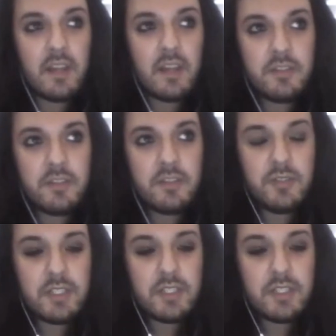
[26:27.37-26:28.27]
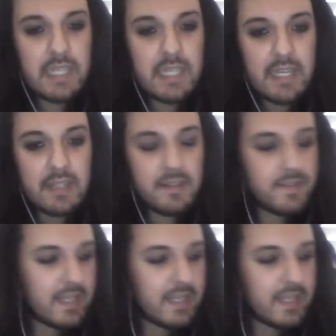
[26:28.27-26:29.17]
as a young Jewish kid, and
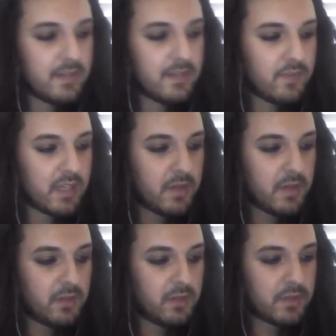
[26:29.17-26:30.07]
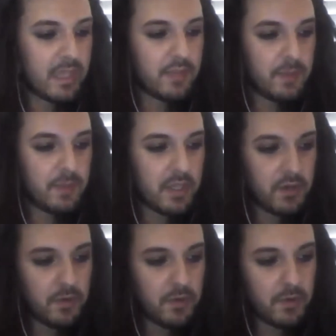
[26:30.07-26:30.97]
instead of like most games where
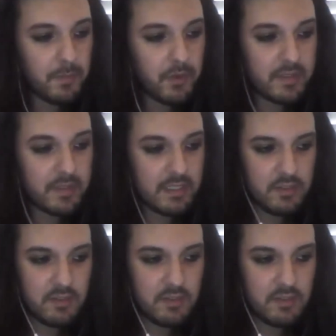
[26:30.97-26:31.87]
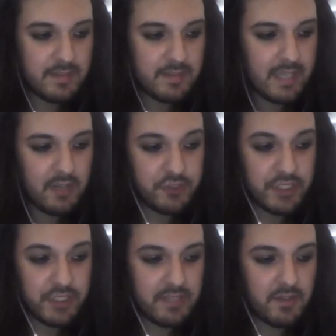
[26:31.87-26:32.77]
your point is to just kill
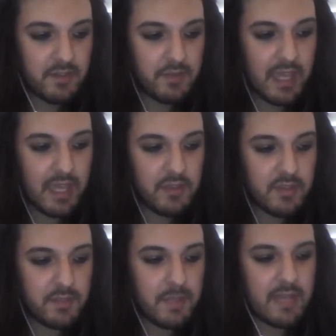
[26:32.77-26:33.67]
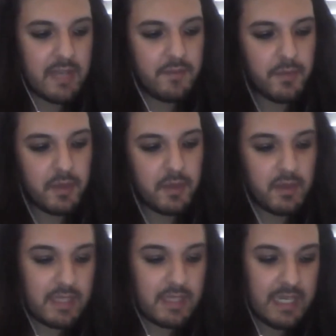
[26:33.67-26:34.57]
shit and all that, you're just playing from a
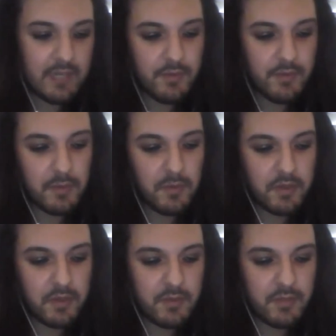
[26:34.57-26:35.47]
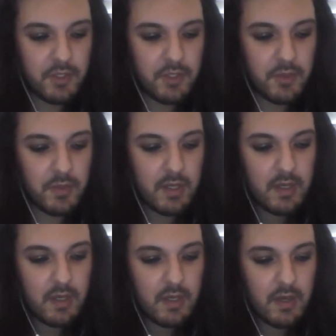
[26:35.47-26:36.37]
kid from the point of view
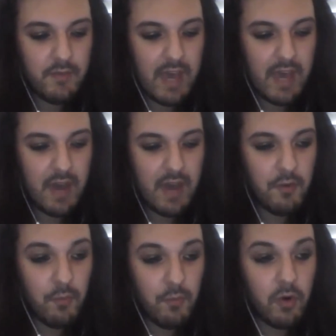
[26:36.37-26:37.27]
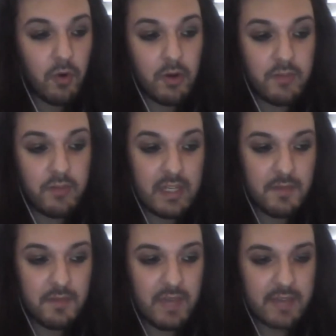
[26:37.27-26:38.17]
of how war really
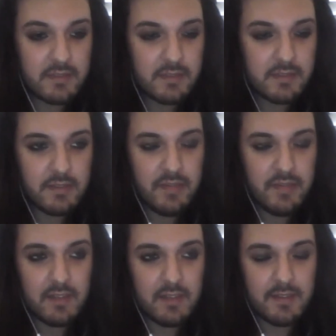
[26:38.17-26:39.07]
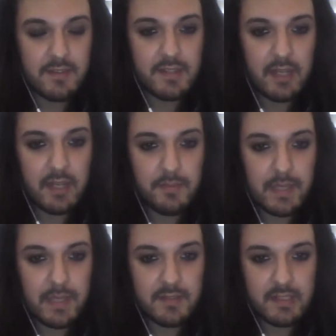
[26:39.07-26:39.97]
affects civilians and stuff.
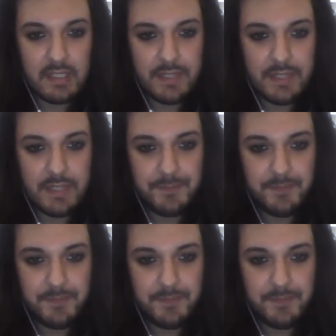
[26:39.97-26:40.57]
Basically,